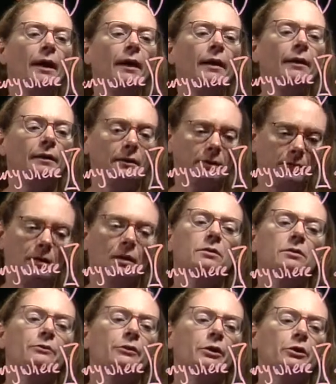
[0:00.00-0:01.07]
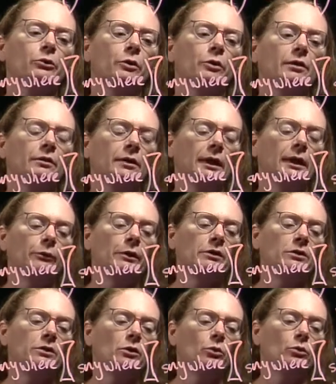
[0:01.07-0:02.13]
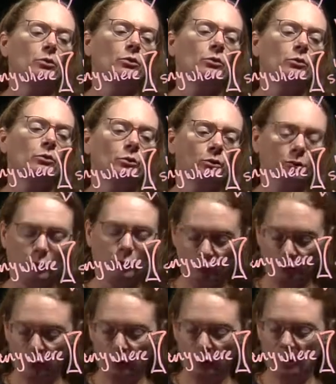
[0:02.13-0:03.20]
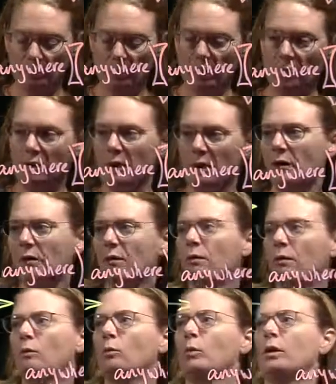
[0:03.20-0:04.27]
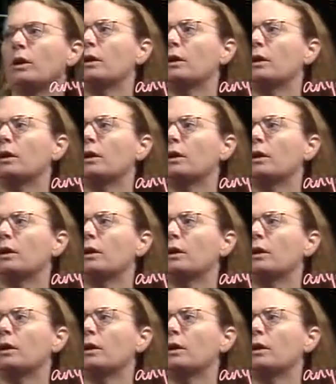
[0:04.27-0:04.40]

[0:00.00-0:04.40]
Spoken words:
and it is also virtual. The light rays don't truly meet there. We